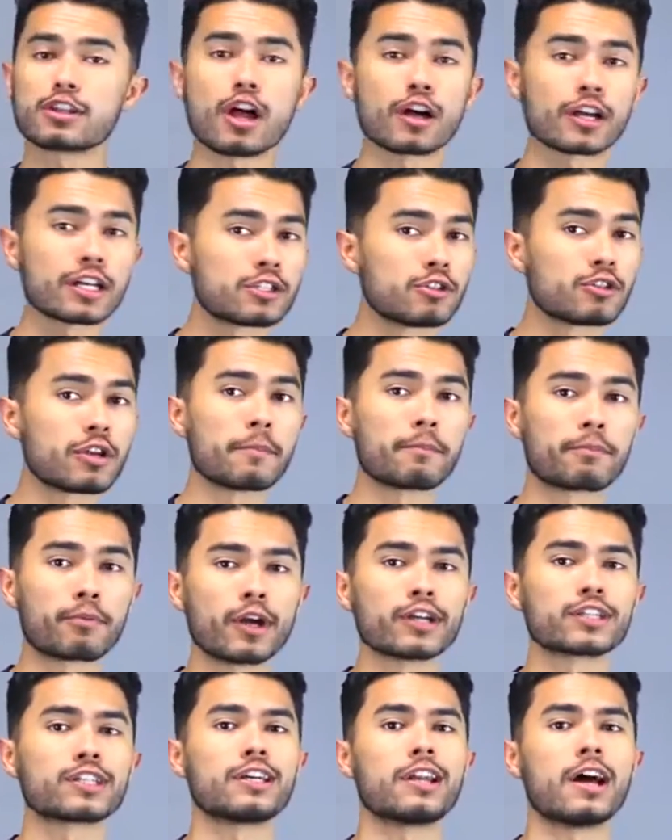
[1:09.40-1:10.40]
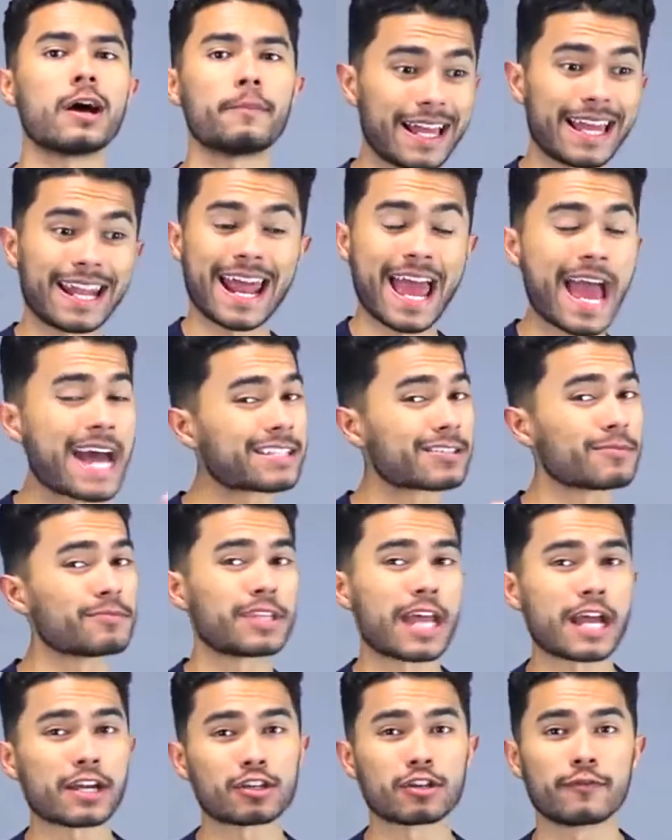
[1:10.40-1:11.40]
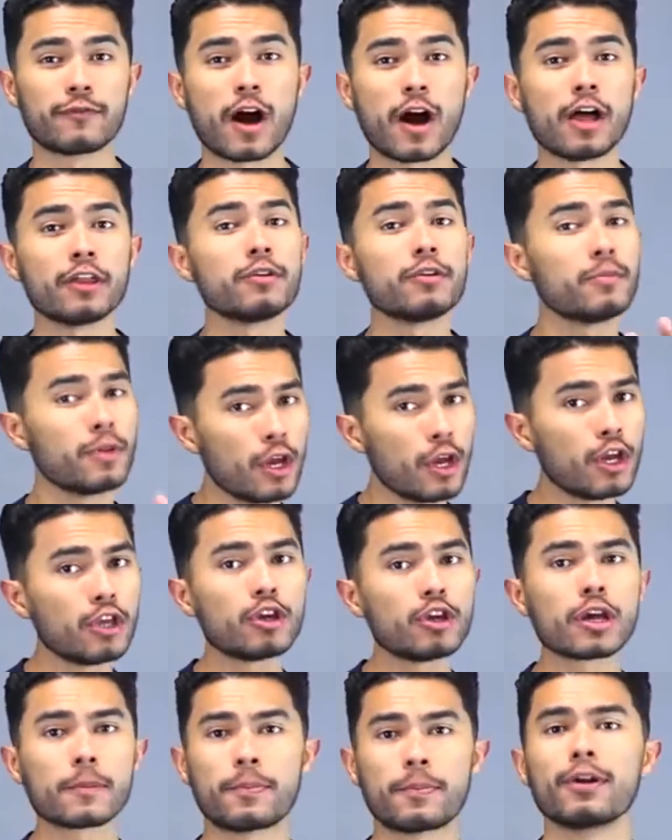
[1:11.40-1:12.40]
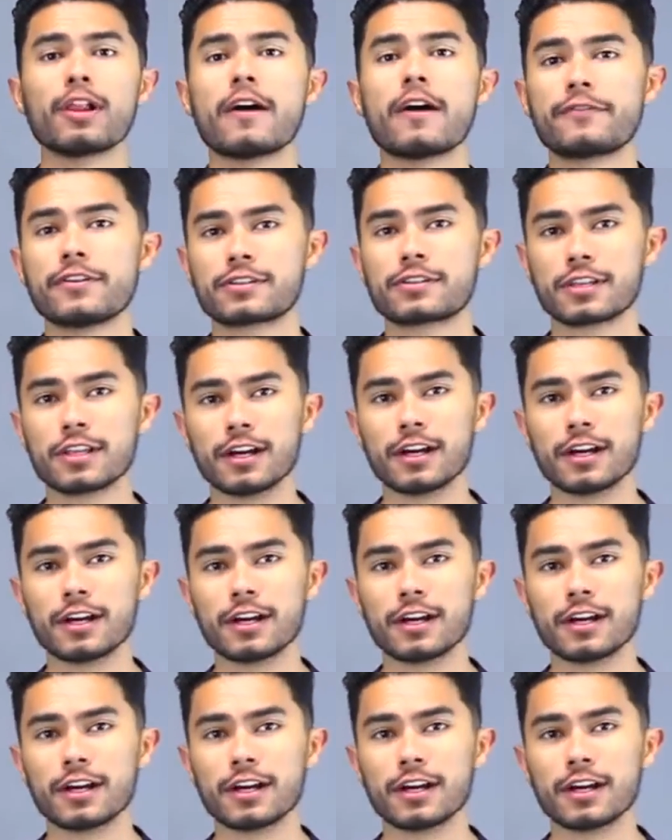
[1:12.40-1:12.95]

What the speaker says: long as you can brush it up and add some textured volume, you can pull off this